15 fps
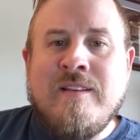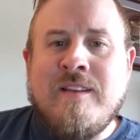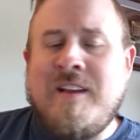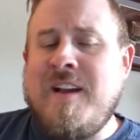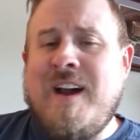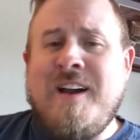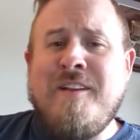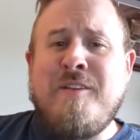the
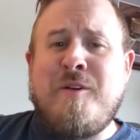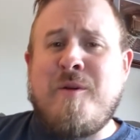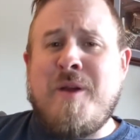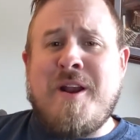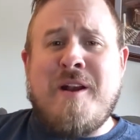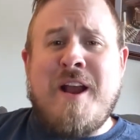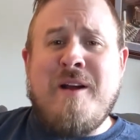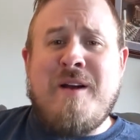God of the
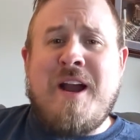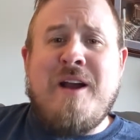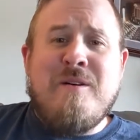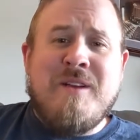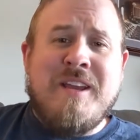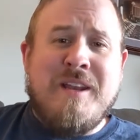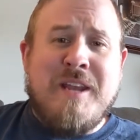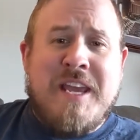Creator,
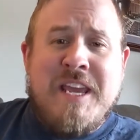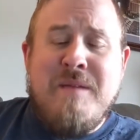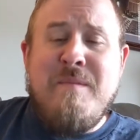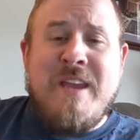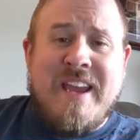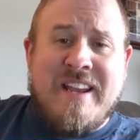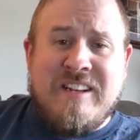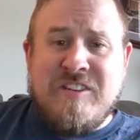how can he
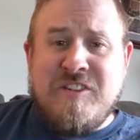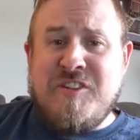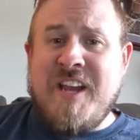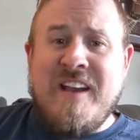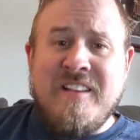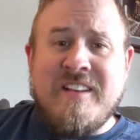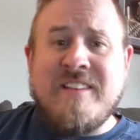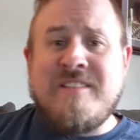be a
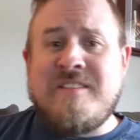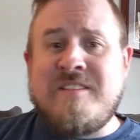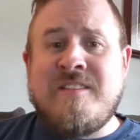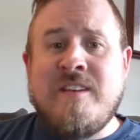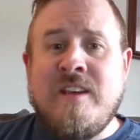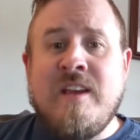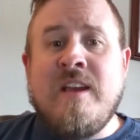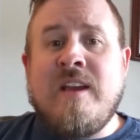
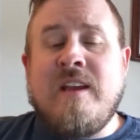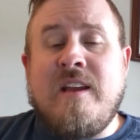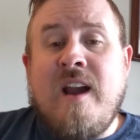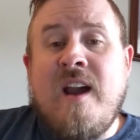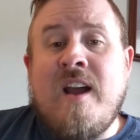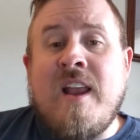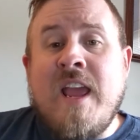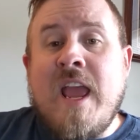jealous
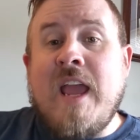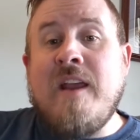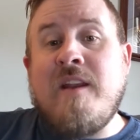God?